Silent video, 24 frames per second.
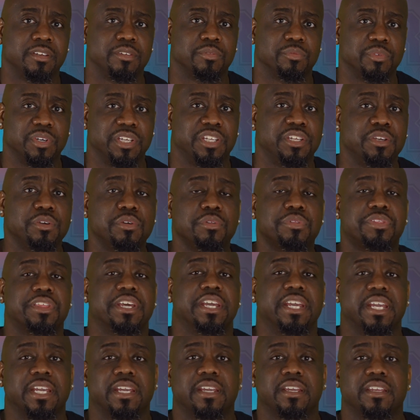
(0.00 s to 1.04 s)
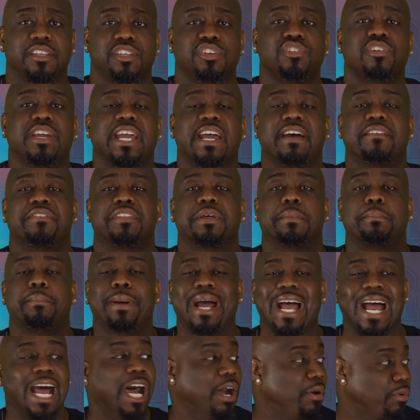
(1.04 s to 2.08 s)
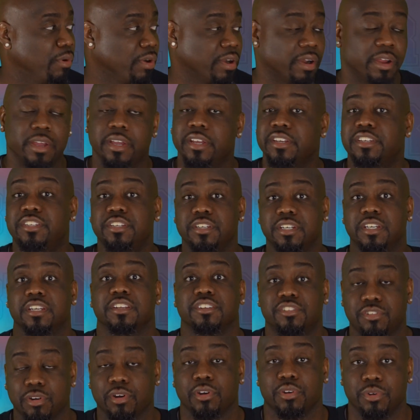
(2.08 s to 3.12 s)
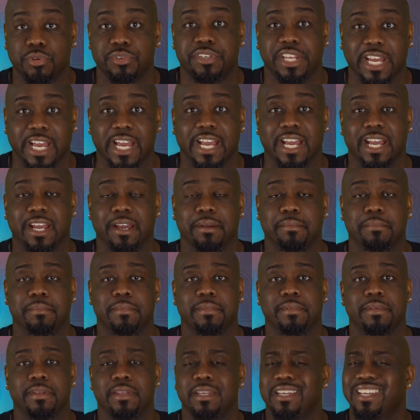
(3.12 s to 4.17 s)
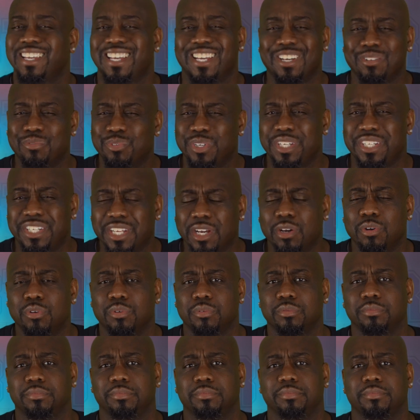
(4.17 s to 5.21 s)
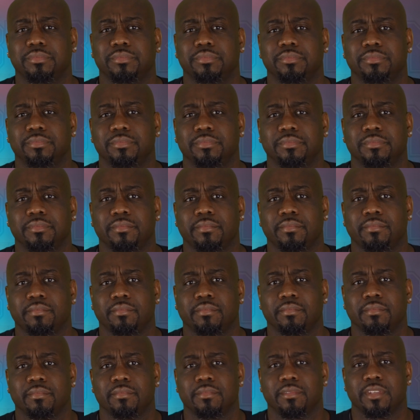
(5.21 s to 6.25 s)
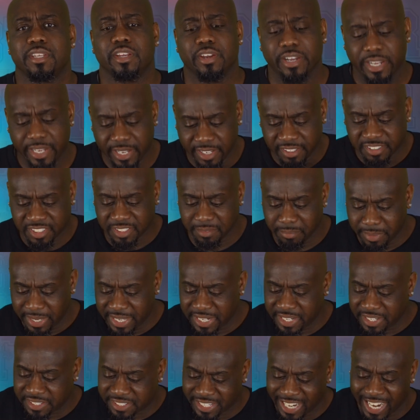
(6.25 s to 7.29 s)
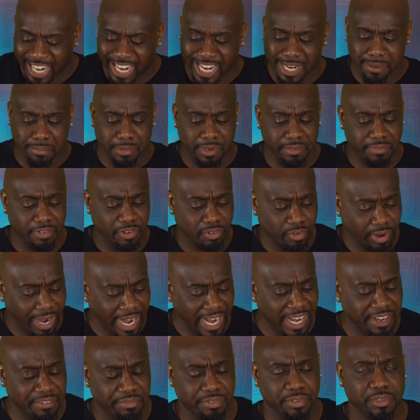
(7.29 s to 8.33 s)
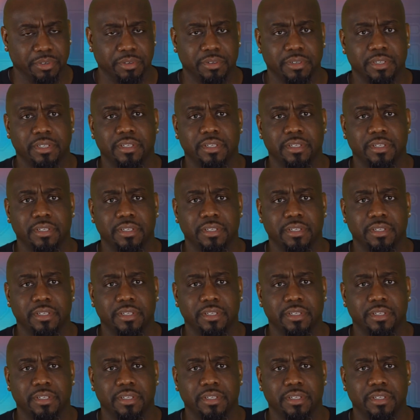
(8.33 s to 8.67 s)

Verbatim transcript: when you think you have the power to control time, and we don't. Your estimated time of arrival